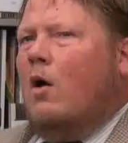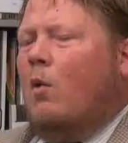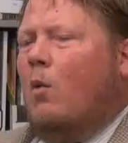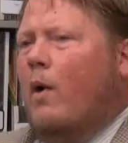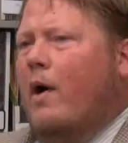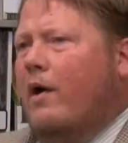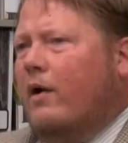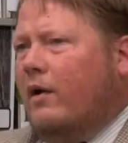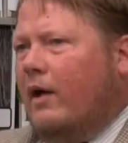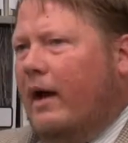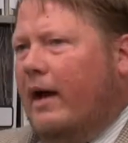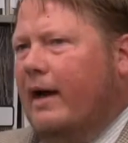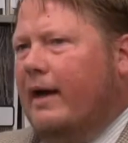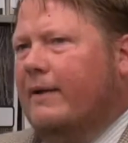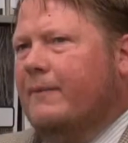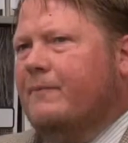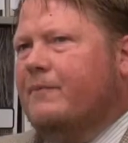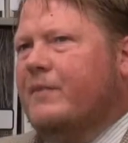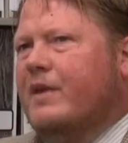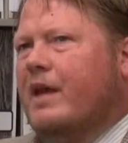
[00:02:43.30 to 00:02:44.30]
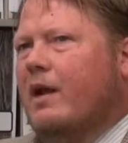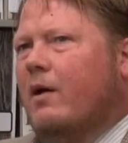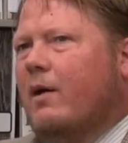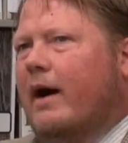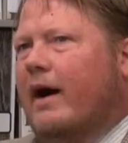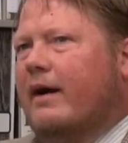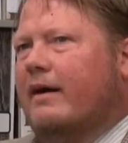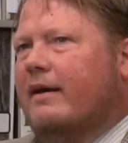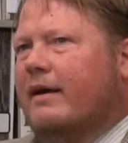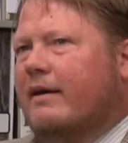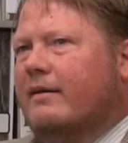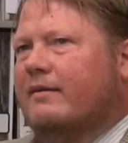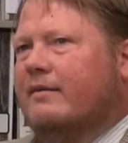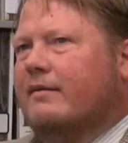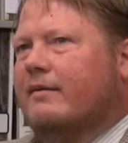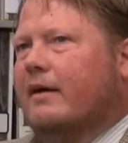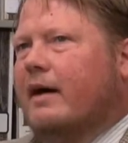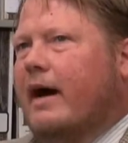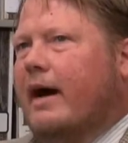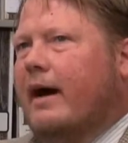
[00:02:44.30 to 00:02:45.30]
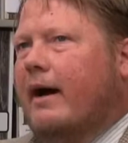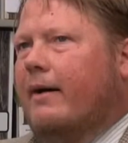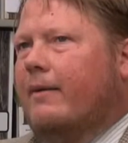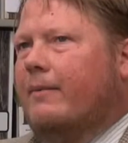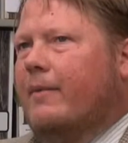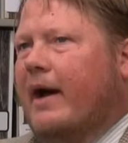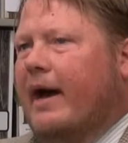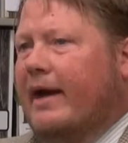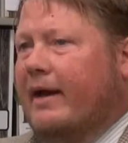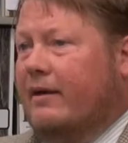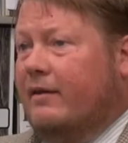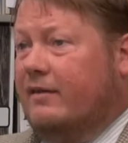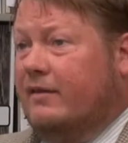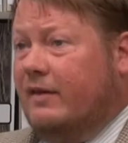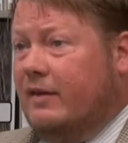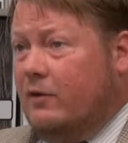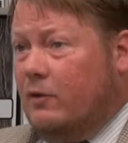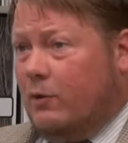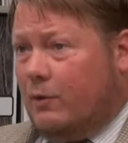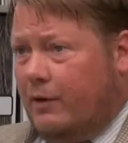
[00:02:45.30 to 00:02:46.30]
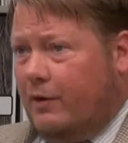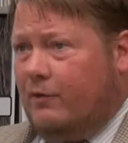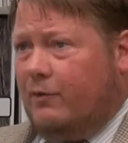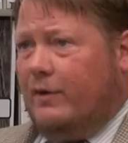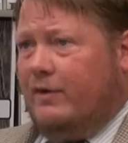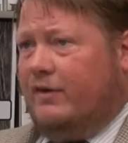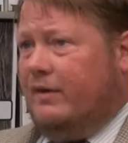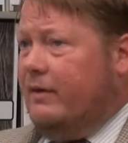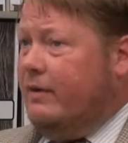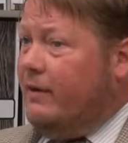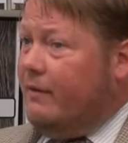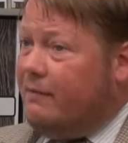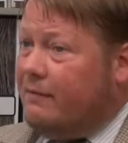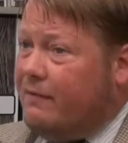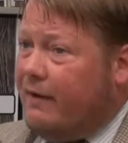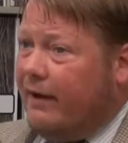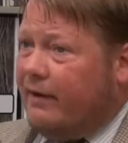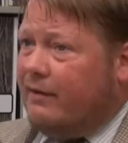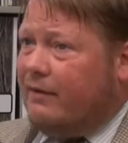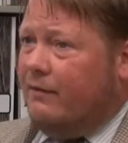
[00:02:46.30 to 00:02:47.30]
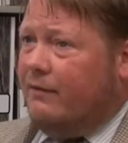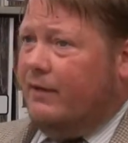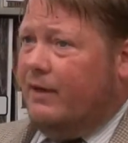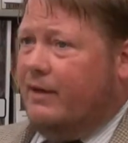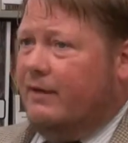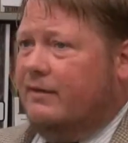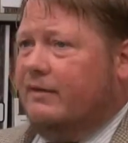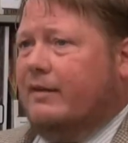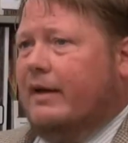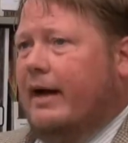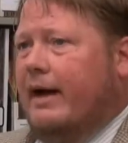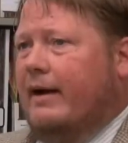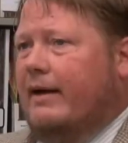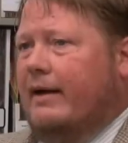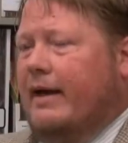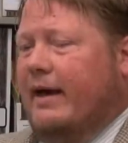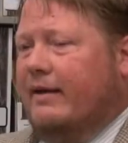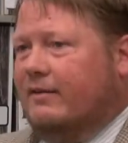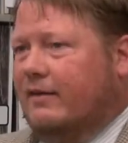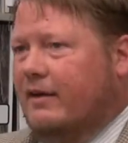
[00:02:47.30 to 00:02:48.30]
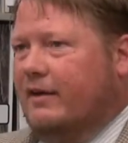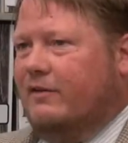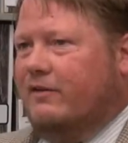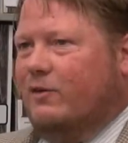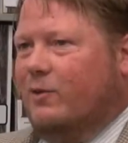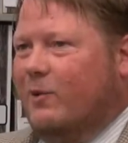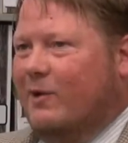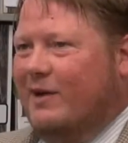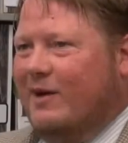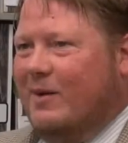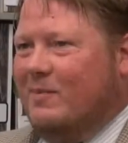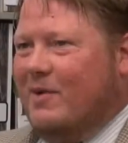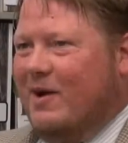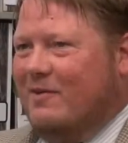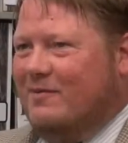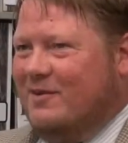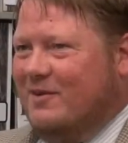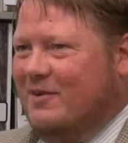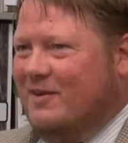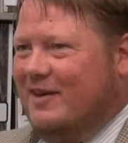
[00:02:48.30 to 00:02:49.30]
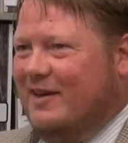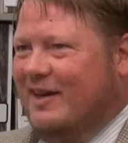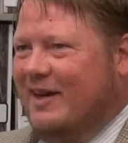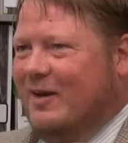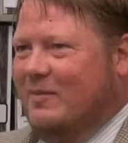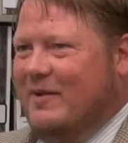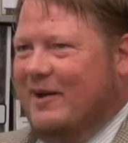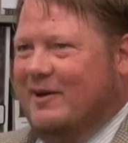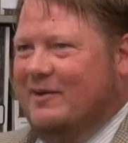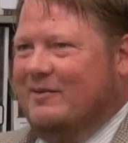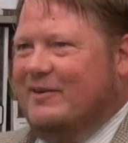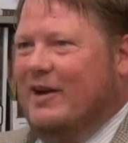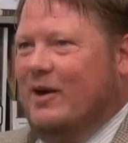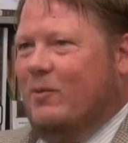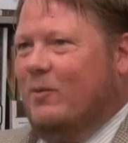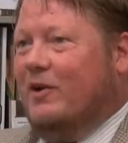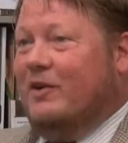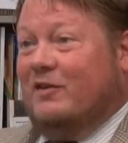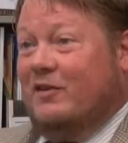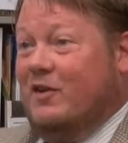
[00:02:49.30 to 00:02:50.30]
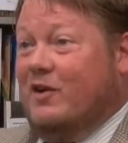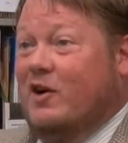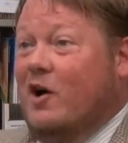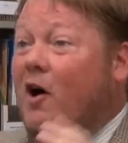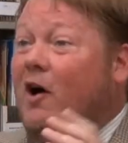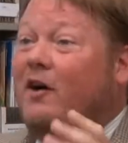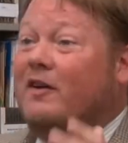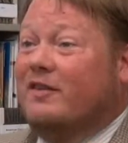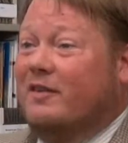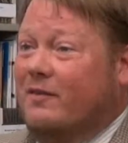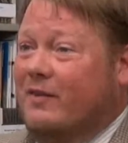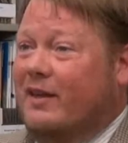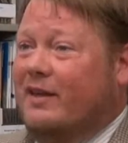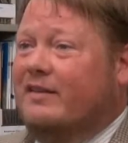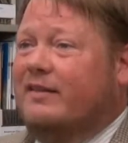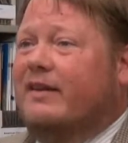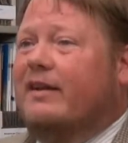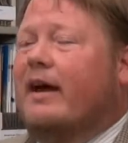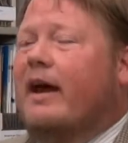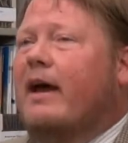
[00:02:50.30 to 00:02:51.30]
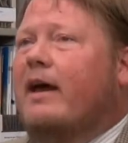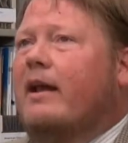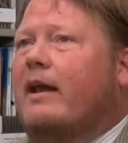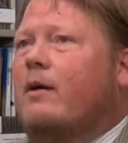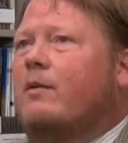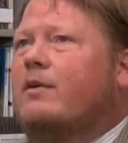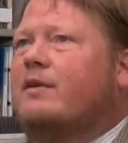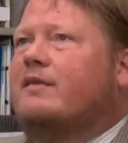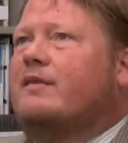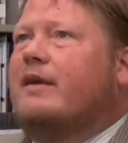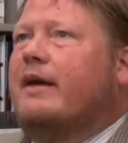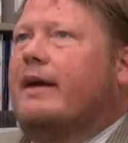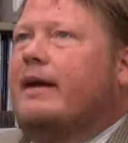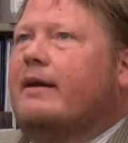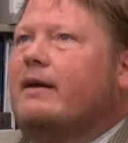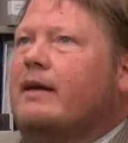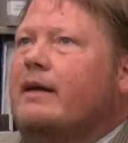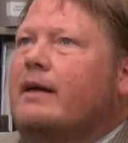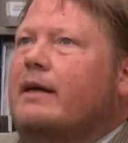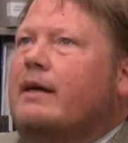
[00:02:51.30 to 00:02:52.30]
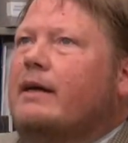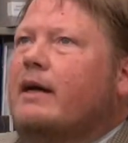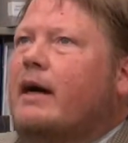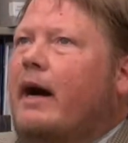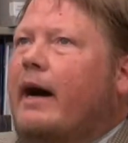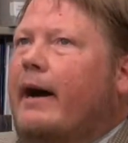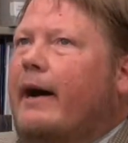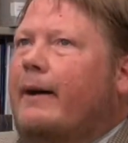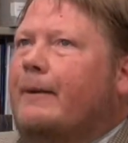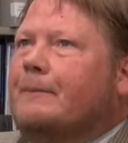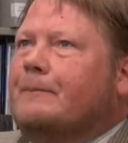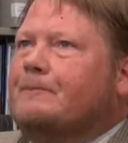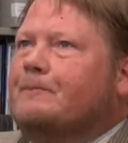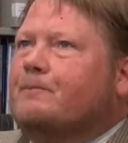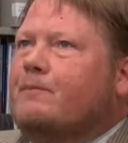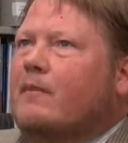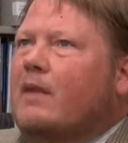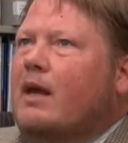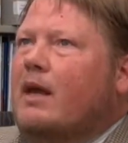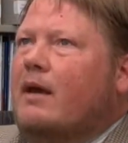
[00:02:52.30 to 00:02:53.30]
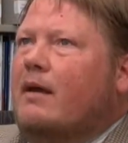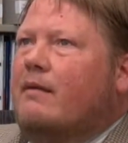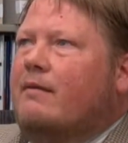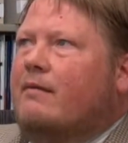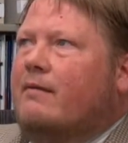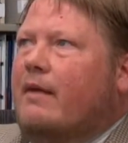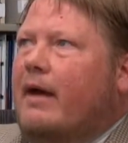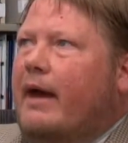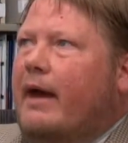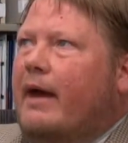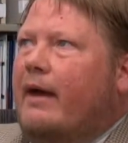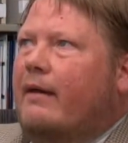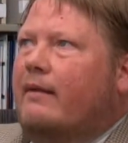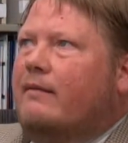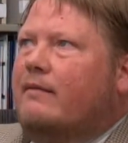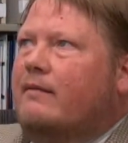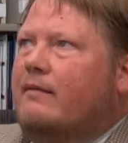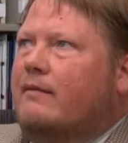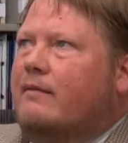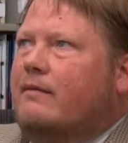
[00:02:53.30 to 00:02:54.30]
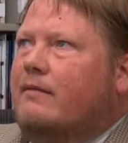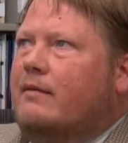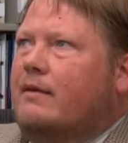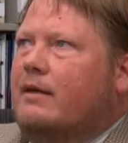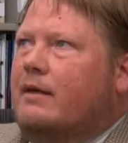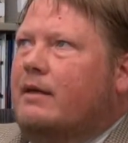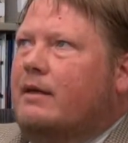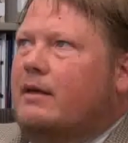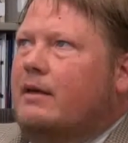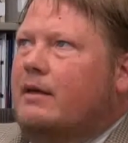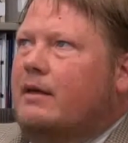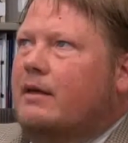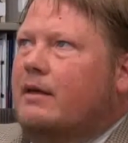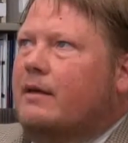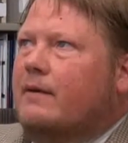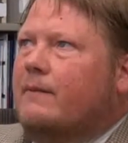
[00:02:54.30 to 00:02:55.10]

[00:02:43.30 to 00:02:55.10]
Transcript: Well, I guess I could see your interest in the effect of this. As a historian, I'm often thinking about, what is the cause of this? And I would say that the